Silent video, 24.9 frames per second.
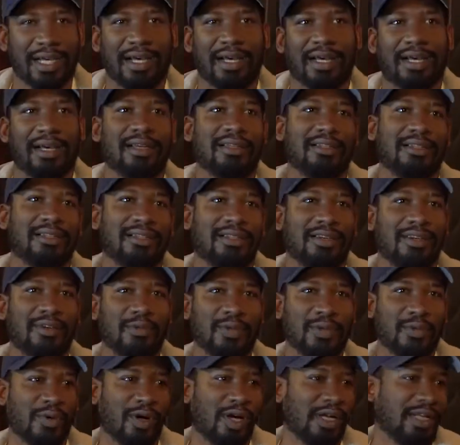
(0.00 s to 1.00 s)
Uh, you
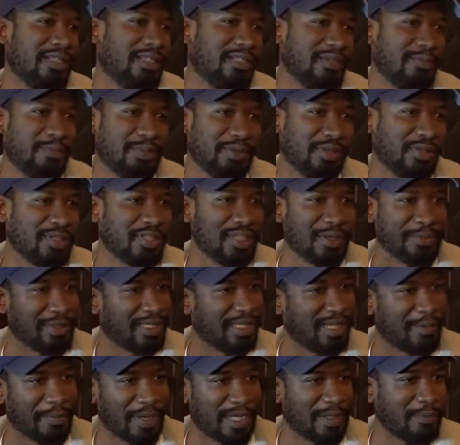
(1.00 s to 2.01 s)
know, we wanted to build
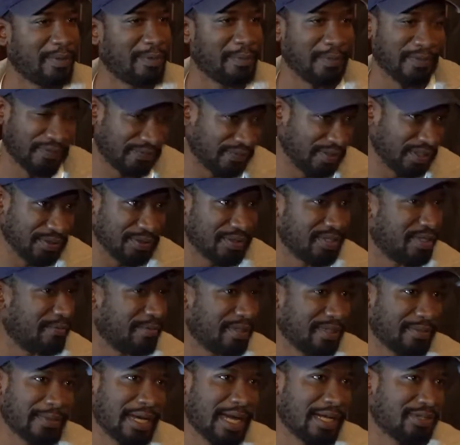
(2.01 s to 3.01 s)
something that made people feel
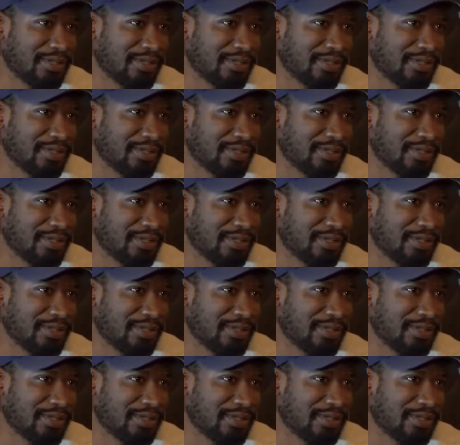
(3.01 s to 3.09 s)
something